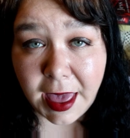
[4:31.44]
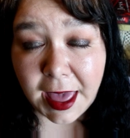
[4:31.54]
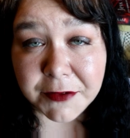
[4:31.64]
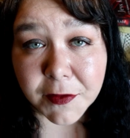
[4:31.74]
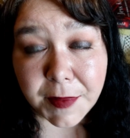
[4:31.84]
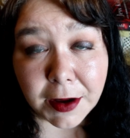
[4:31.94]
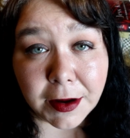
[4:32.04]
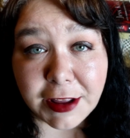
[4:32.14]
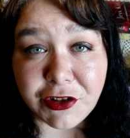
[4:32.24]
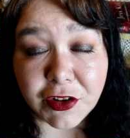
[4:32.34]
And from there,
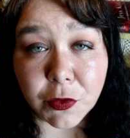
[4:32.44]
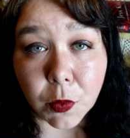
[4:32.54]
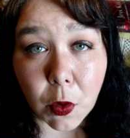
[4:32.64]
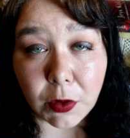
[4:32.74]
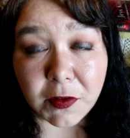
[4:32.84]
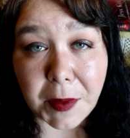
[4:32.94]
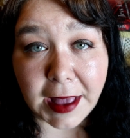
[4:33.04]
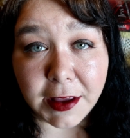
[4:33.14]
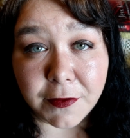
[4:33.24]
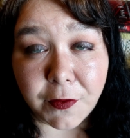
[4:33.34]
it just rolls
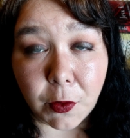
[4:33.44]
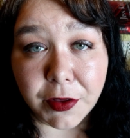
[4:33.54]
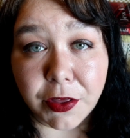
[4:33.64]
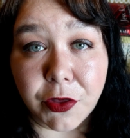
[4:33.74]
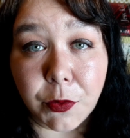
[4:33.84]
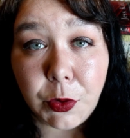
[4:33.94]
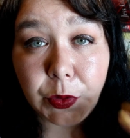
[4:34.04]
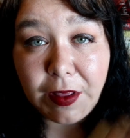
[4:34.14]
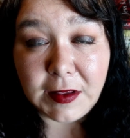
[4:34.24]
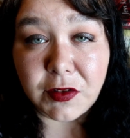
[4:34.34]
back and forth through
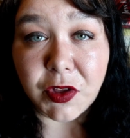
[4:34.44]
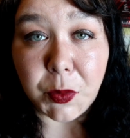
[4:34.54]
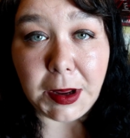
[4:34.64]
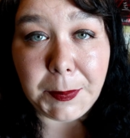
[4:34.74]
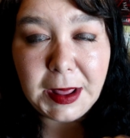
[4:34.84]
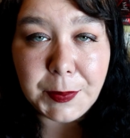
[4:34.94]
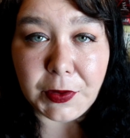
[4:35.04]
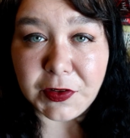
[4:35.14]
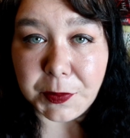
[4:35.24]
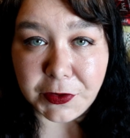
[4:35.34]
these three
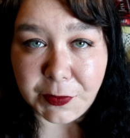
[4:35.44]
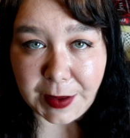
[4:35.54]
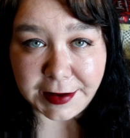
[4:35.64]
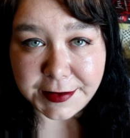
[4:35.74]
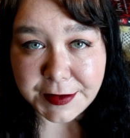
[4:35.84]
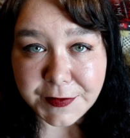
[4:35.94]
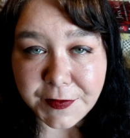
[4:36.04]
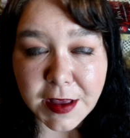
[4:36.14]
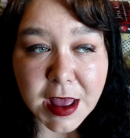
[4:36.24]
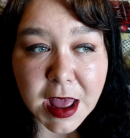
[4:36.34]
people's perspective.
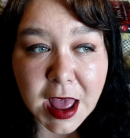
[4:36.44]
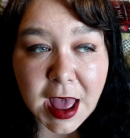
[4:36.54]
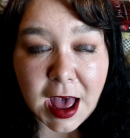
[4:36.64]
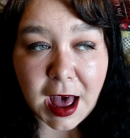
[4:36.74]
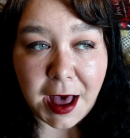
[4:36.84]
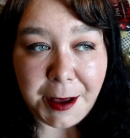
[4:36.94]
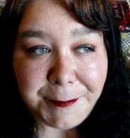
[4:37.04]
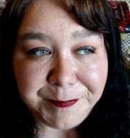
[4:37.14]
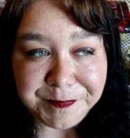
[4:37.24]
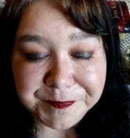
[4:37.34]

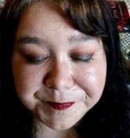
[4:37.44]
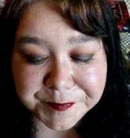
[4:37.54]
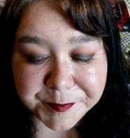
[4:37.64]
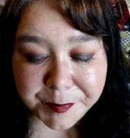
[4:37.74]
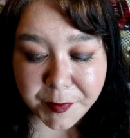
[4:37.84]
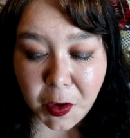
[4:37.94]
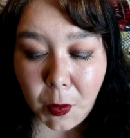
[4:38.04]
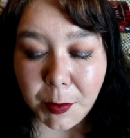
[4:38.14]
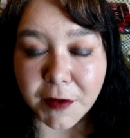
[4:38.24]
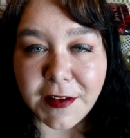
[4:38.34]

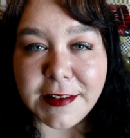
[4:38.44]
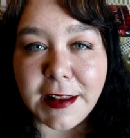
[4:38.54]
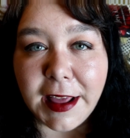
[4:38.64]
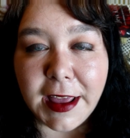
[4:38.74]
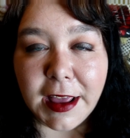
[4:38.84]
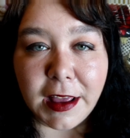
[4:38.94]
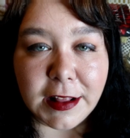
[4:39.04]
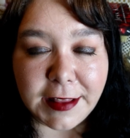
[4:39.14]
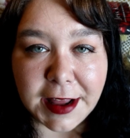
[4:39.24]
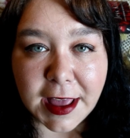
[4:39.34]
When we're visiting
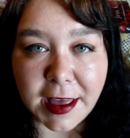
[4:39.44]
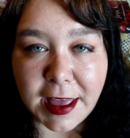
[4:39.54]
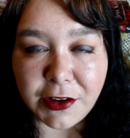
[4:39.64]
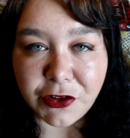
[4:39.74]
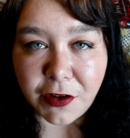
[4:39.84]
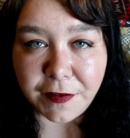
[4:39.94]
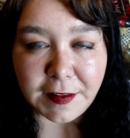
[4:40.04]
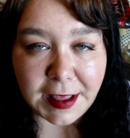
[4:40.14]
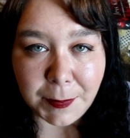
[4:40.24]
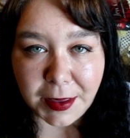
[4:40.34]
Lydia and
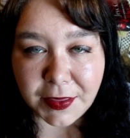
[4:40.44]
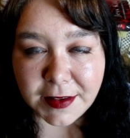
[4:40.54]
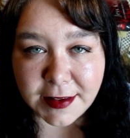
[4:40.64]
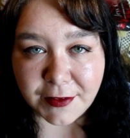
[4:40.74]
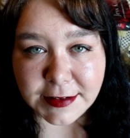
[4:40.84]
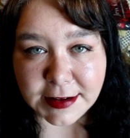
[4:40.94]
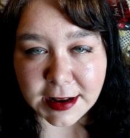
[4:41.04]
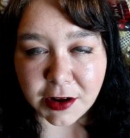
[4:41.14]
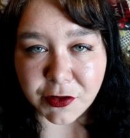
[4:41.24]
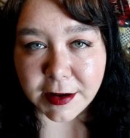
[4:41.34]
Jean-Philippe in the
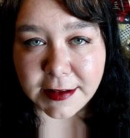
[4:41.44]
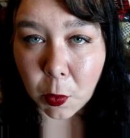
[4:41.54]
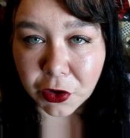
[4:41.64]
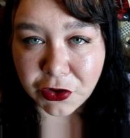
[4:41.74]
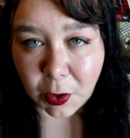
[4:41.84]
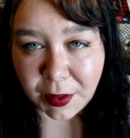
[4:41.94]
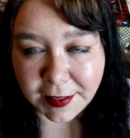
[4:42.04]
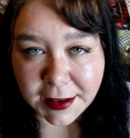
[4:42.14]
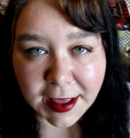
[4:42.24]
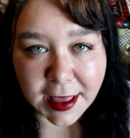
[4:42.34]
1700s, we're shown
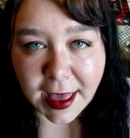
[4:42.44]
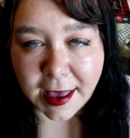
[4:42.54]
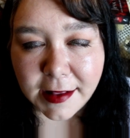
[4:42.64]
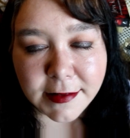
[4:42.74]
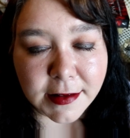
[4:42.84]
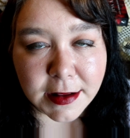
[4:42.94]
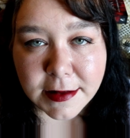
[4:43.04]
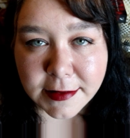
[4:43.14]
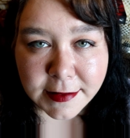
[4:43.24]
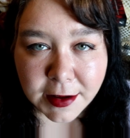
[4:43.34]
that Lydia has
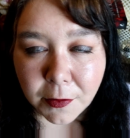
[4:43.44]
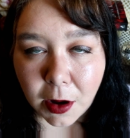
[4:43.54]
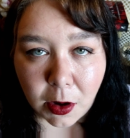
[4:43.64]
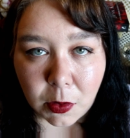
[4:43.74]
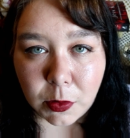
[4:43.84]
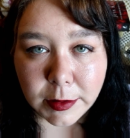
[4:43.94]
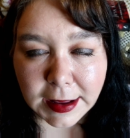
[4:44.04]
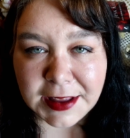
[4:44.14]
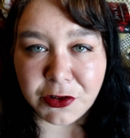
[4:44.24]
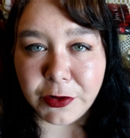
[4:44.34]
zero
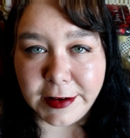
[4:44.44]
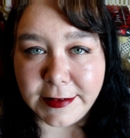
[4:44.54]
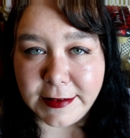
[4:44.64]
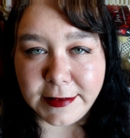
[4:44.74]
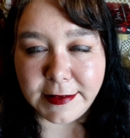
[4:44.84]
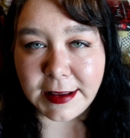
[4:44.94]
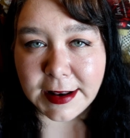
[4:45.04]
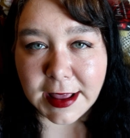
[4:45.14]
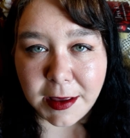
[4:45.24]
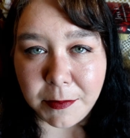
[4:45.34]
interest
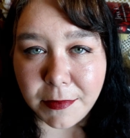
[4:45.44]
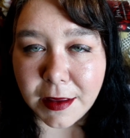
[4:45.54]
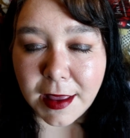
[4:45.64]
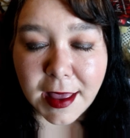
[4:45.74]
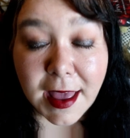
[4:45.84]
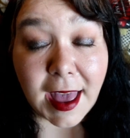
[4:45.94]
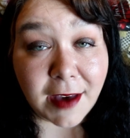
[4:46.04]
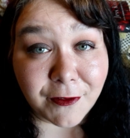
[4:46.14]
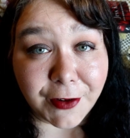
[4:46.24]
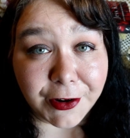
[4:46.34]
in him
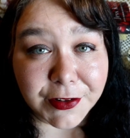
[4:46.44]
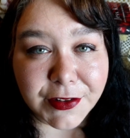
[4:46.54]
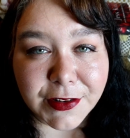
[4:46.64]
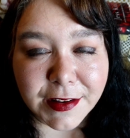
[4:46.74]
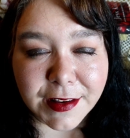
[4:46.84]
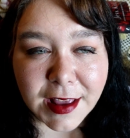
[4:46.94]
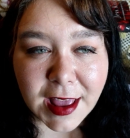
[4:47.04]
at first.